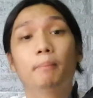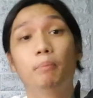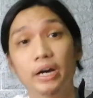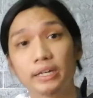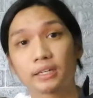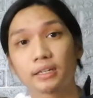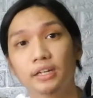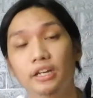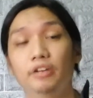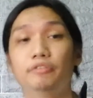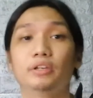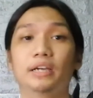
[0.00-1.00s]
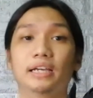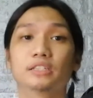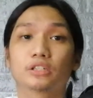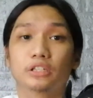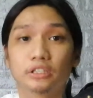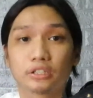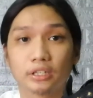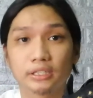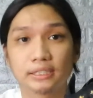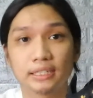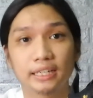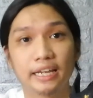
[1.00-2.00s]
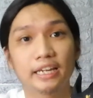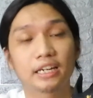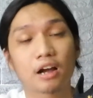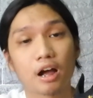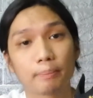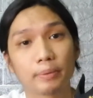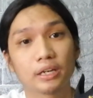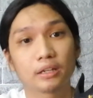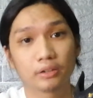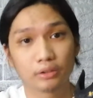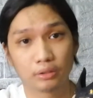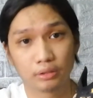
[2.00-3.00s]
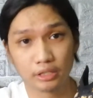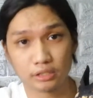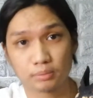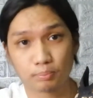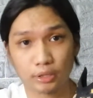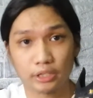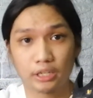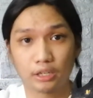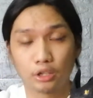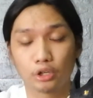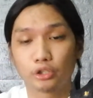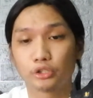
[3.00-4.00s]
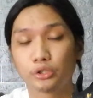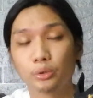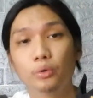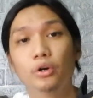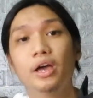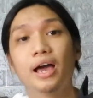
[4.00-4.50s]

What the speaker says: But if you guys are interested in copying this particular shoe,